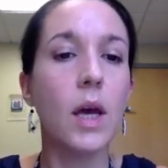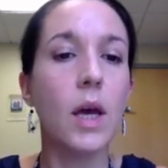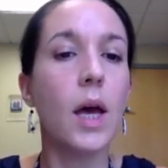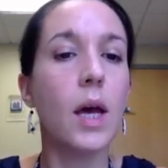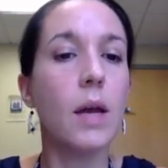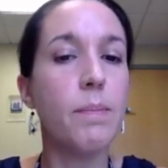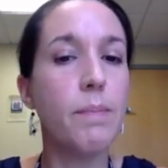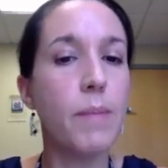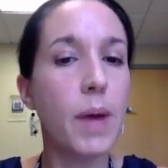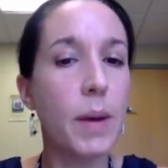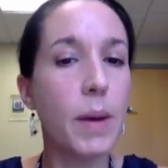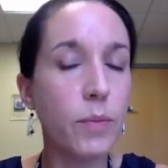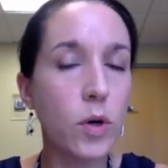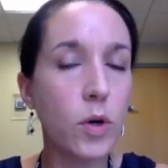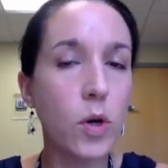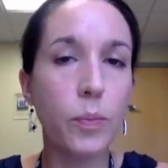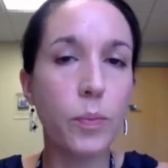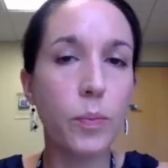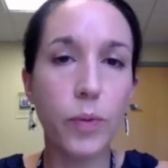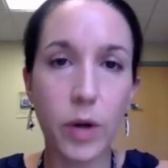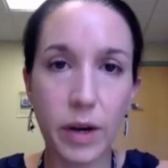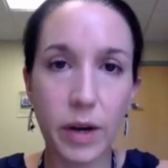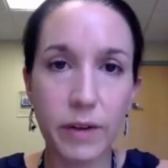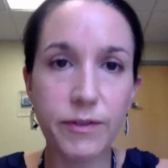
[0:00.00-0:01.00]
and
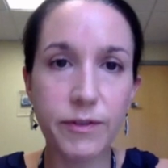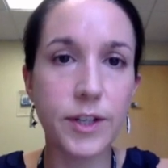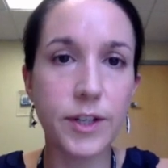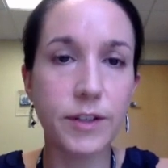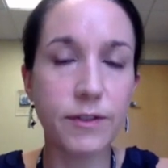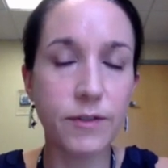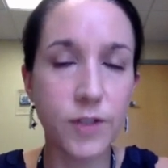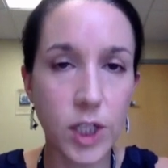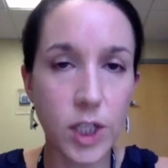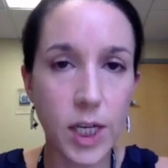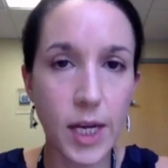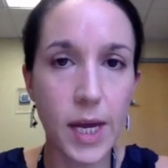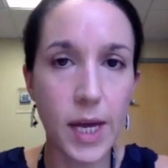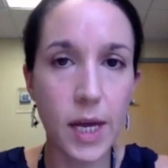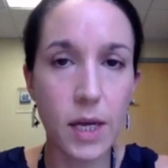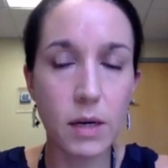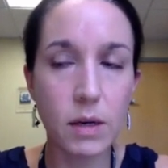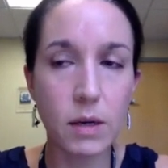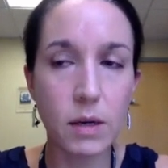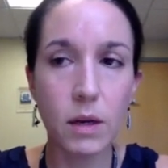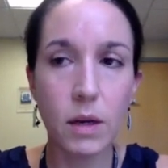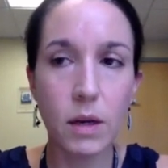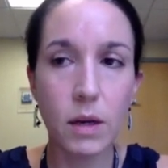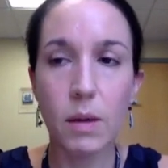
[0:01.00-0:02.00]
membranoproliferative GN.